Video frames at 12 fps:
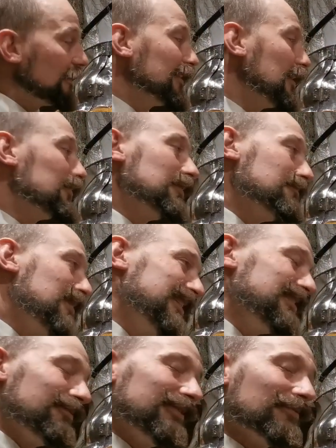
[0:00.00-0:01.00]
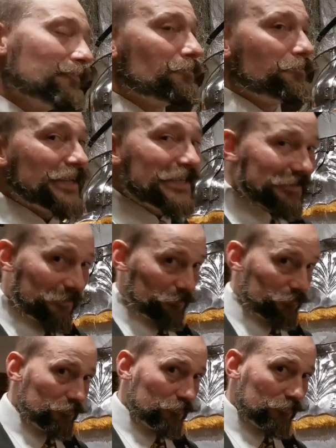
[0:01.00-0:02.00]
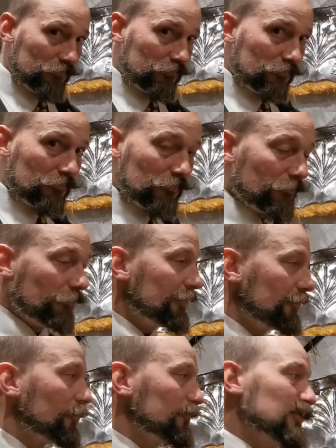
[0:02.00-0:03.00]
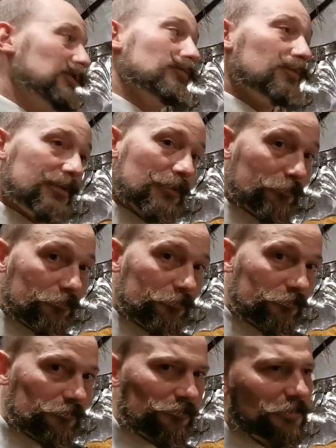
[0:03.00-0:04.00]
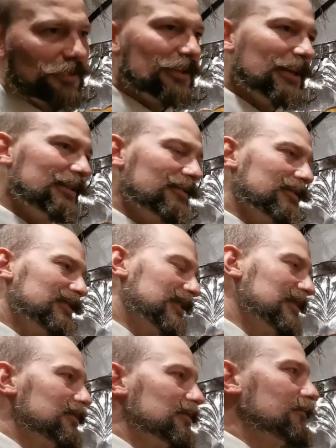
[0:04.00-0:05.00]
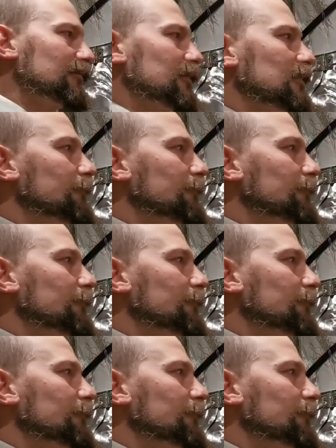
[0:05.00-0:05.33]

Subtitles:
Now, they might have even made them, but not used them. In the sense of,